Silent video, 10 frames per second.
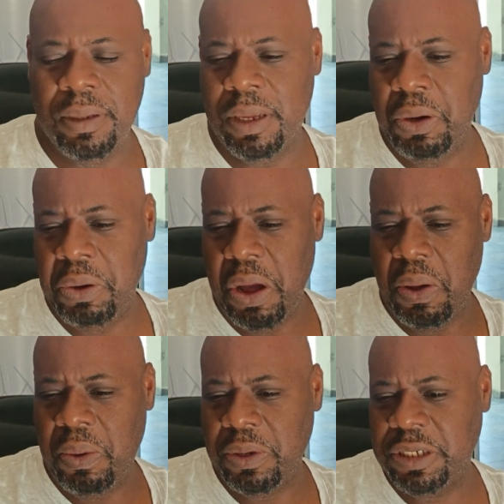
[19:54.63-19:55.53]

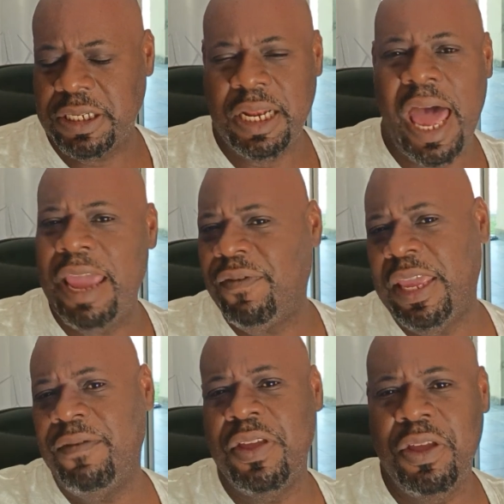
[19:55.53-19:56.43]
just life
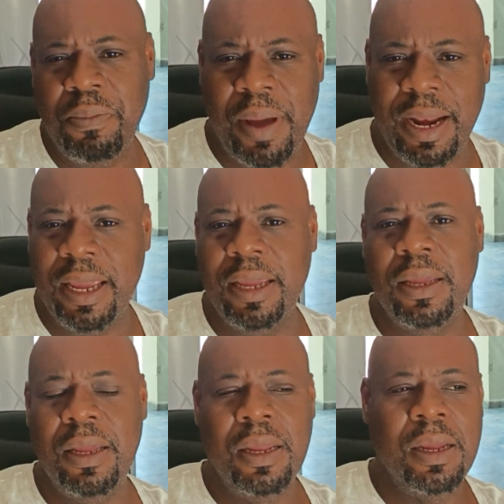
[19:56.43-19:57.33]
giving you money.
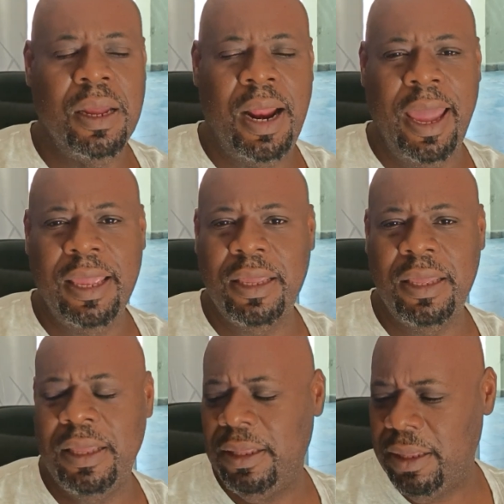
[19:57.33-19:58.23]
Like,
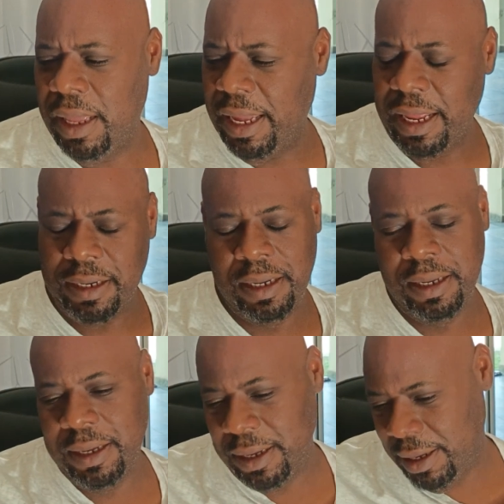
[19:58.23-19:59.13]
it,
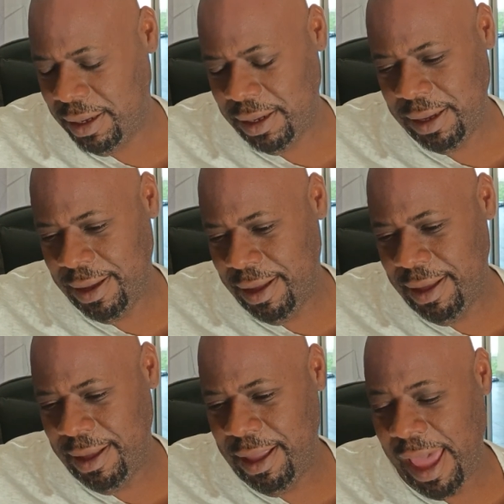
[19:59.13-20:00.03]

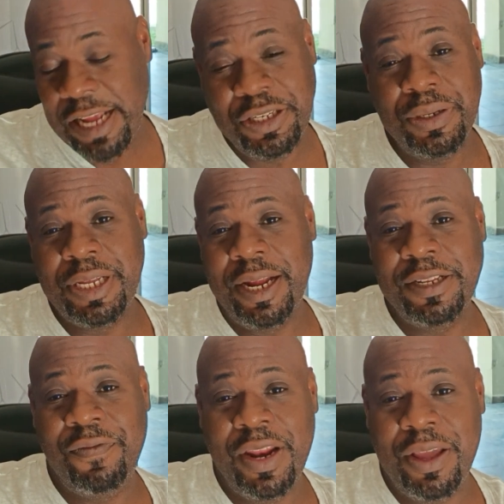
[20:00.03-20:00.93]
as you can tell,
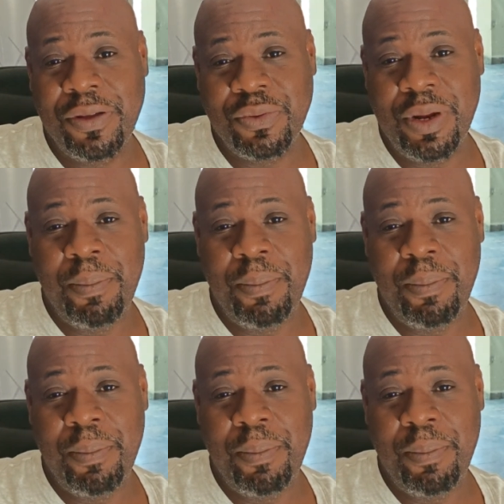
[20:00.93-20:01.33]
this video is really